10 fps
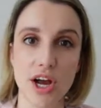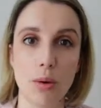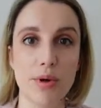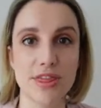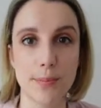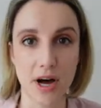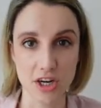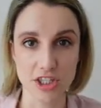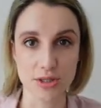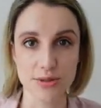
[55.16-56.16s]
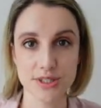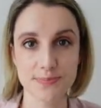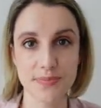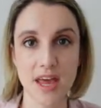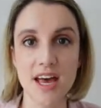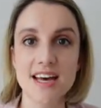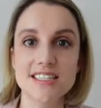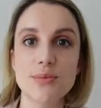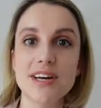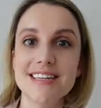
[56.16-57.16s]
on with the particles?
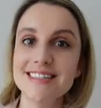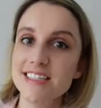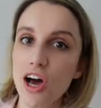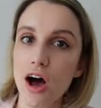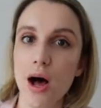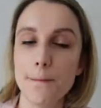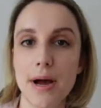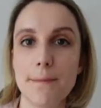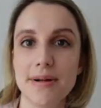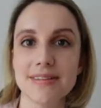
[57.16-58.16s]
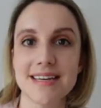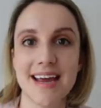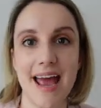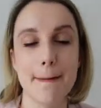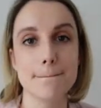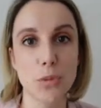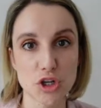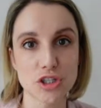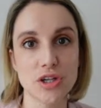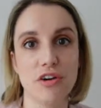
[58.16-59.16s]
So we're going to start by building a
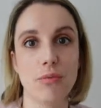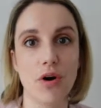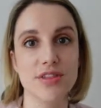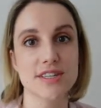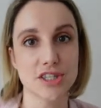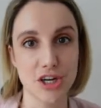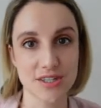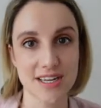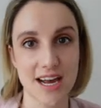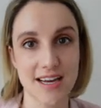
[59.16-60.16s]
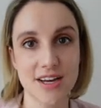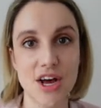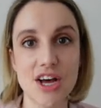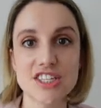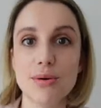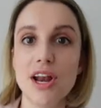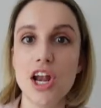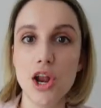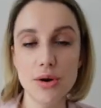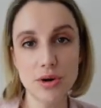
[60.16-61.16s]
model of what this looks like. So at low